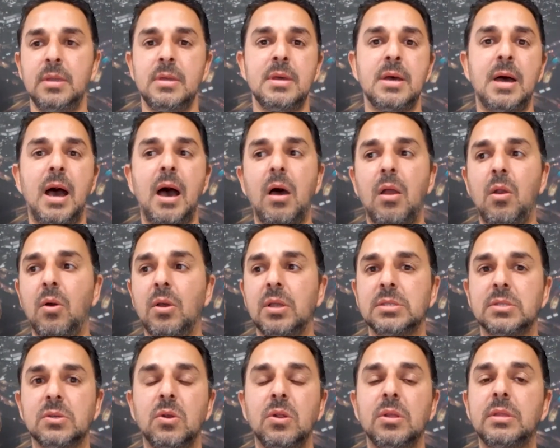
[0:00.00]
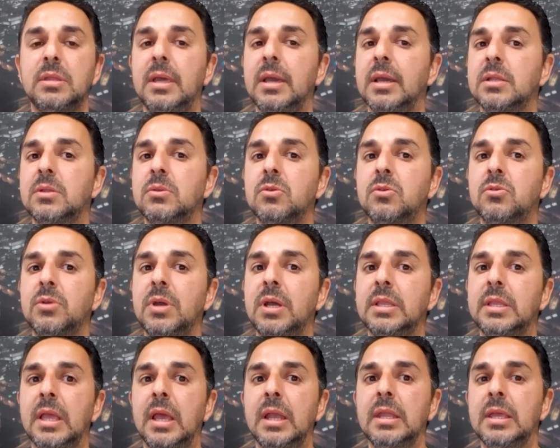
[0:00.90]
How long it's going to take to
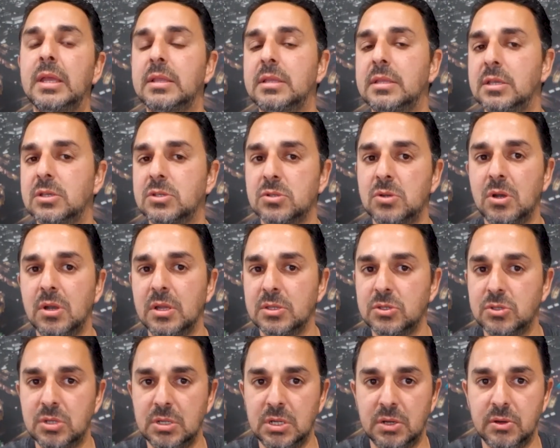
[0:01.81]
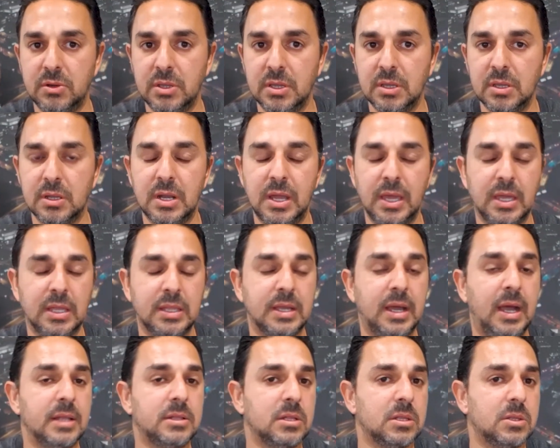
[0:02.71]
create any additional engineering, like
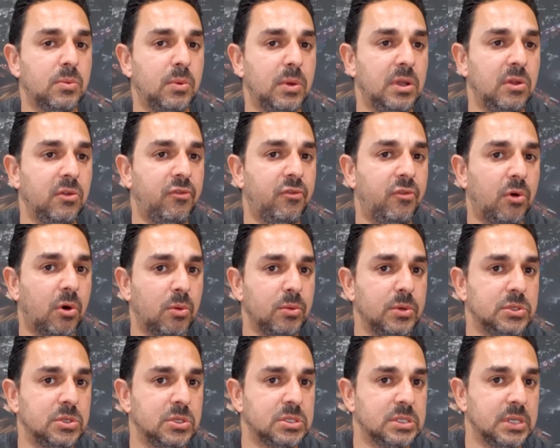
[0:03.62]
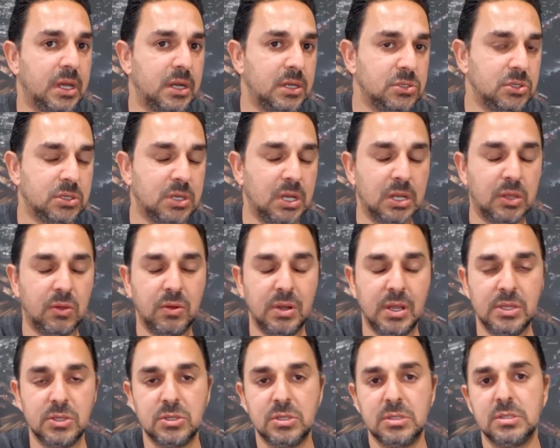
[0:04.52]
Title 24, which is energy
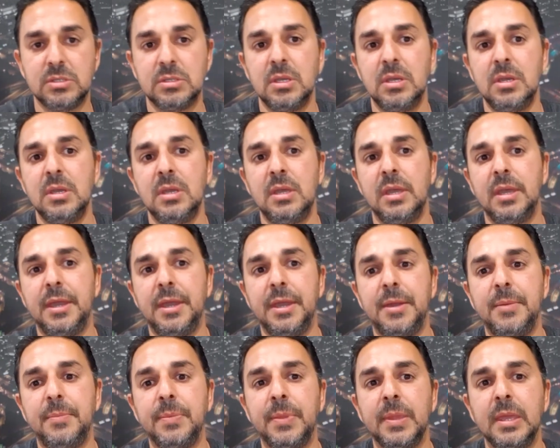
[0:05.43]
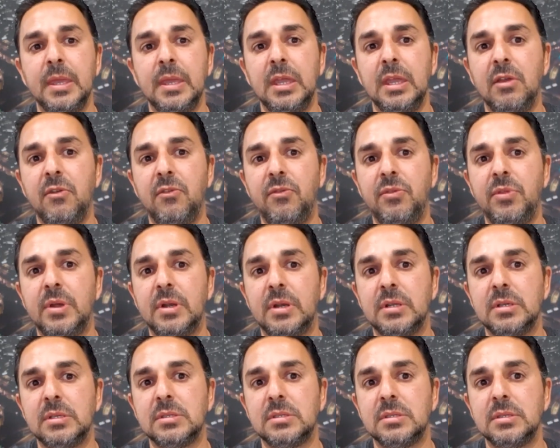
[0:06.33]
calculations. If
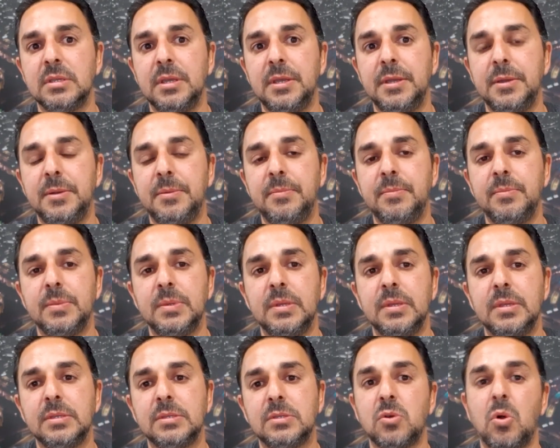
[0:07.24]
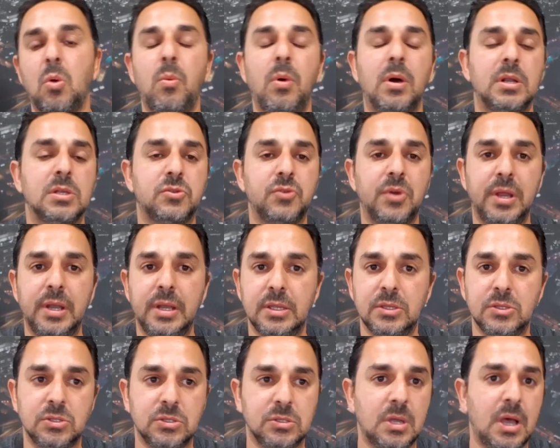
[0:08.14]
there is stormwater
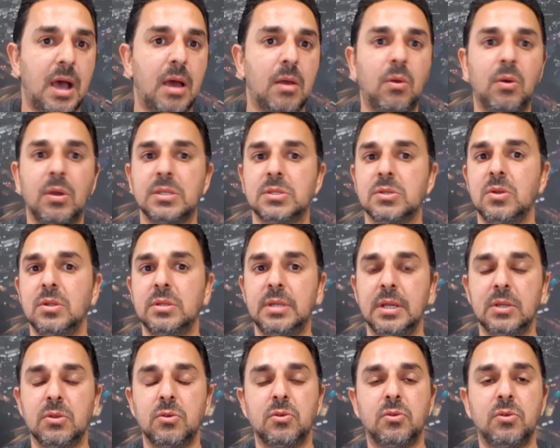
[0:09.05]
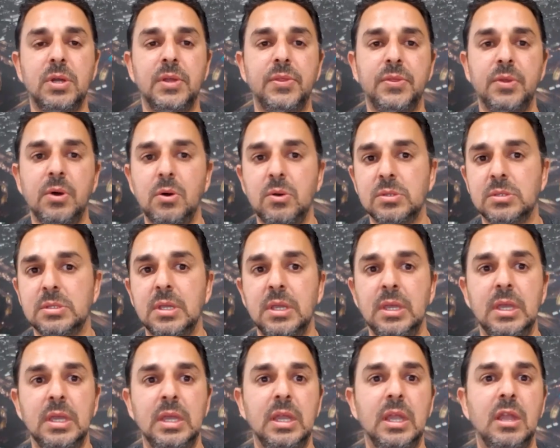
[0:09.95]
drainage, how long it's going to take to create those.
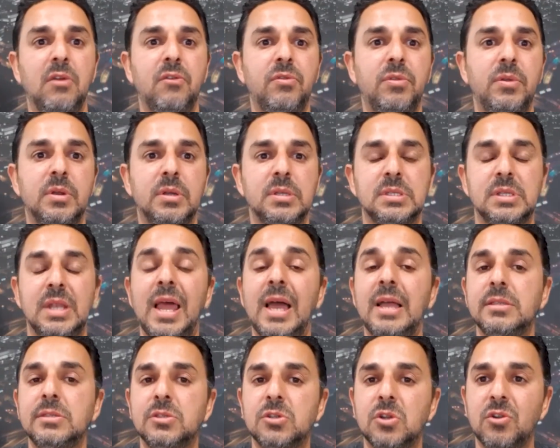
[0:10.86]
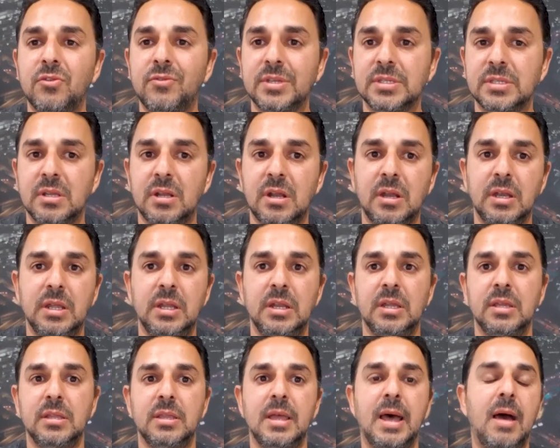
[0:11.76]
If there's land surveys that are
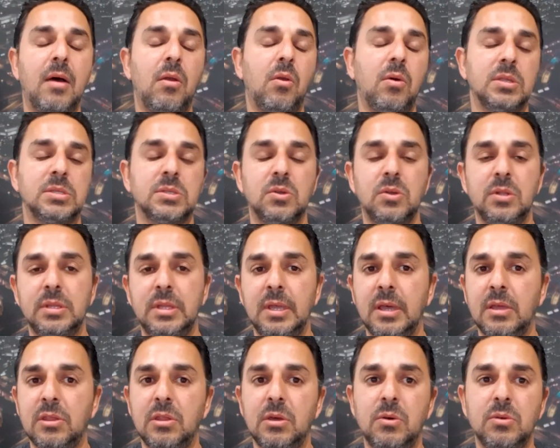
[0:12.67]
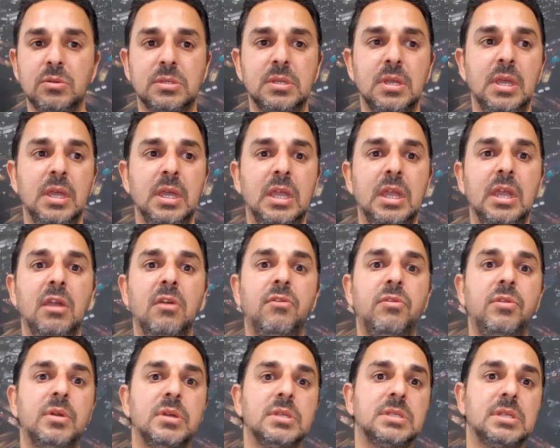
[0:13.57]
needed, how long it's going to take those.
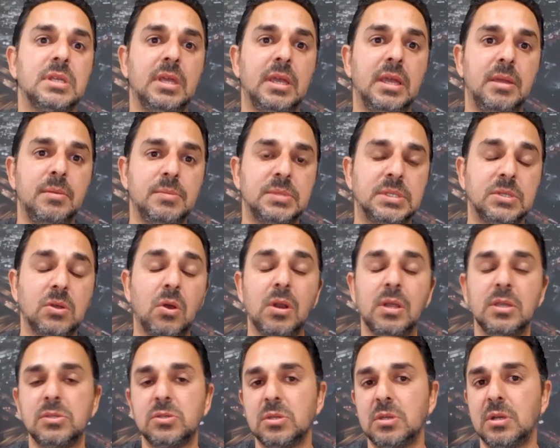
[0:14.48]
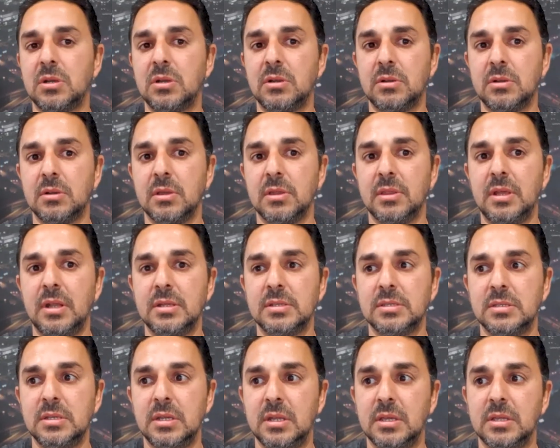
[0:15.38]
If there's soil engineering that
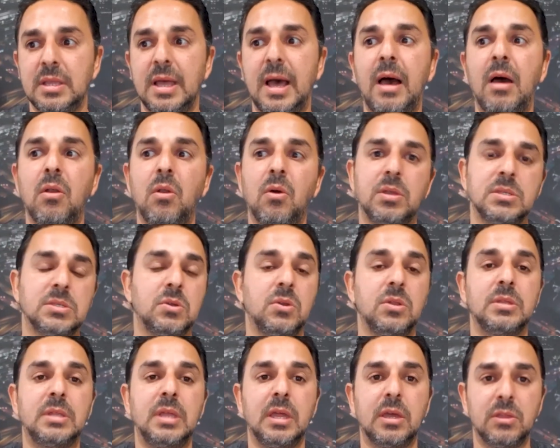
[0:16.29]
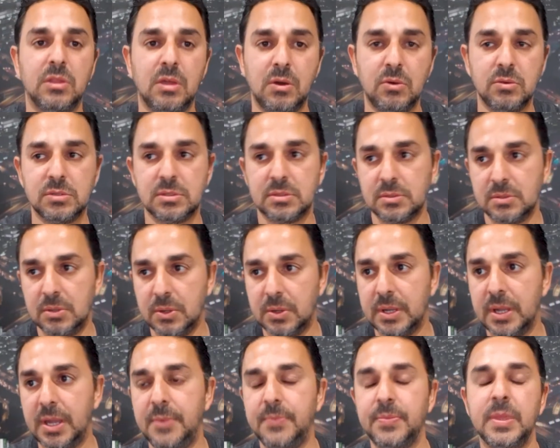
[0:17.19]
is needed, how long it's going to take those.
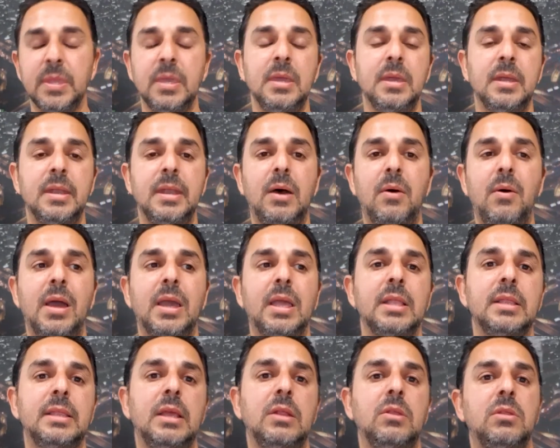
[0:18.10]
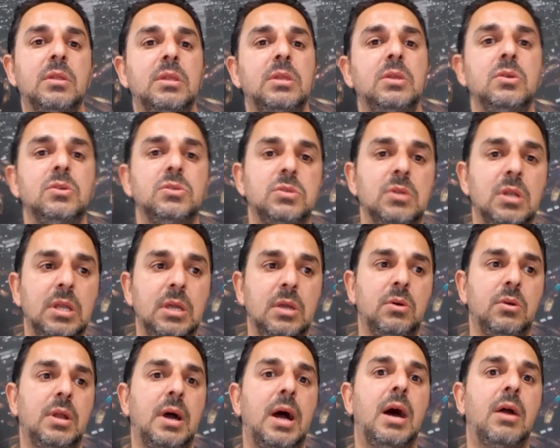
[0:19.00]
Okay. Now, I can tell you that usually
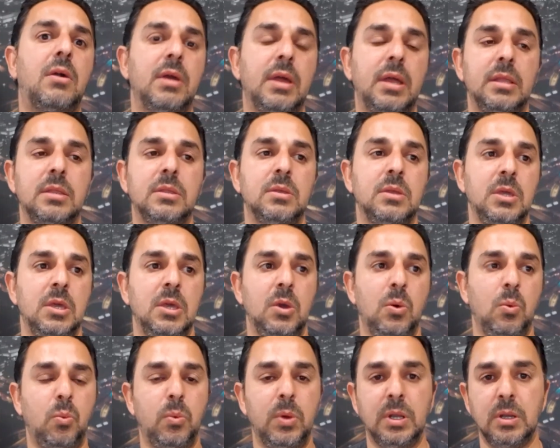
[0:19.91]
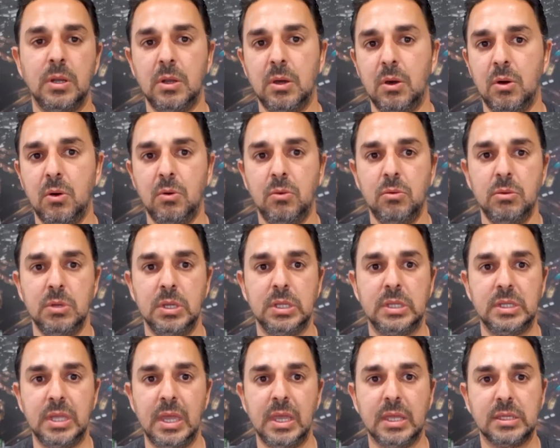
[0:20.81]
on our end, we know
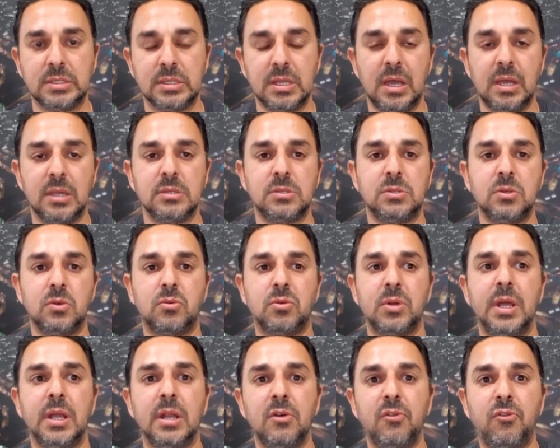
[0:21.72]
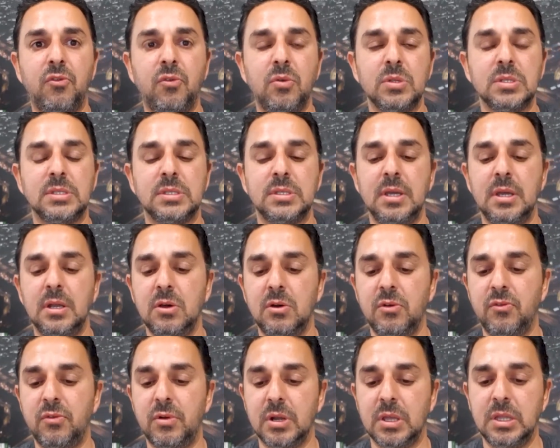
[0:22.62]
it takes us to create a full set
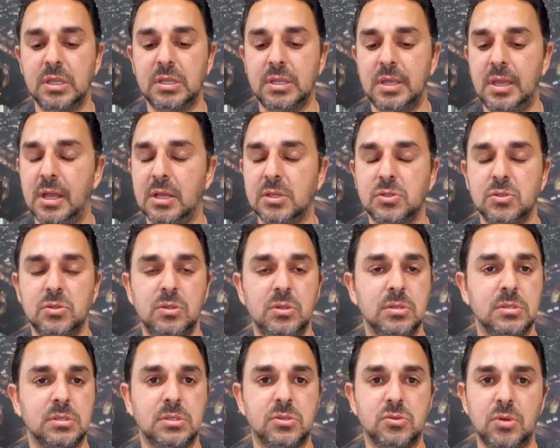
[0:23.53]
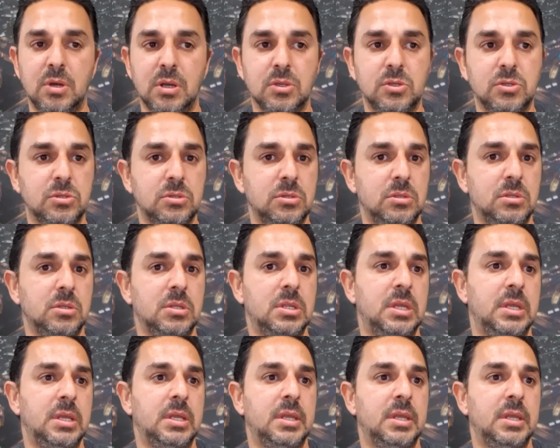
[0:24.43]
of architectural, structural,